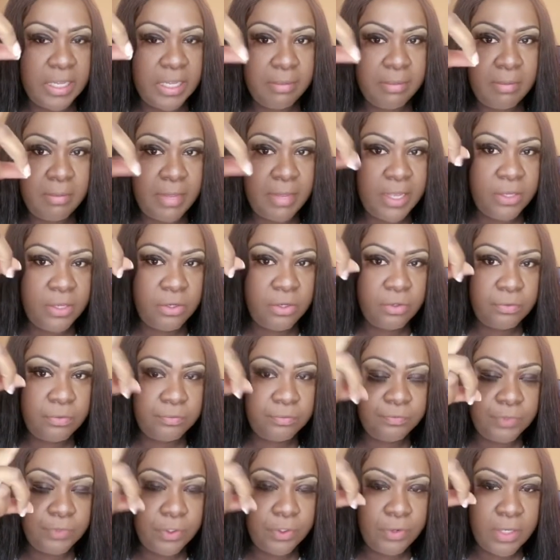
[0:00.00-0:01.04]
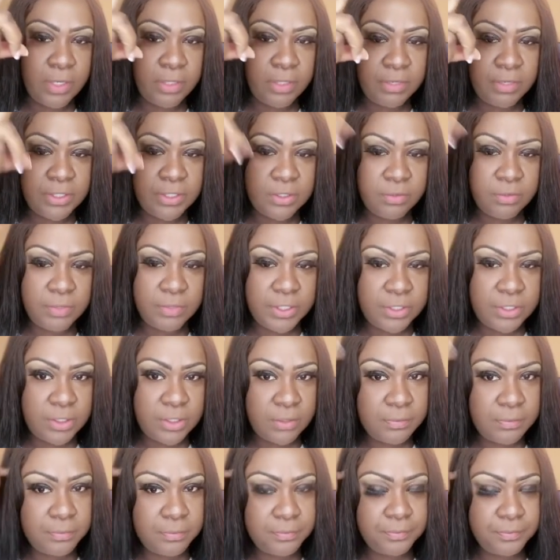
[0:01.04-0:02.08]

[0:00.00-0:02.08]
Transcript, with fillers: my bio for credit restoration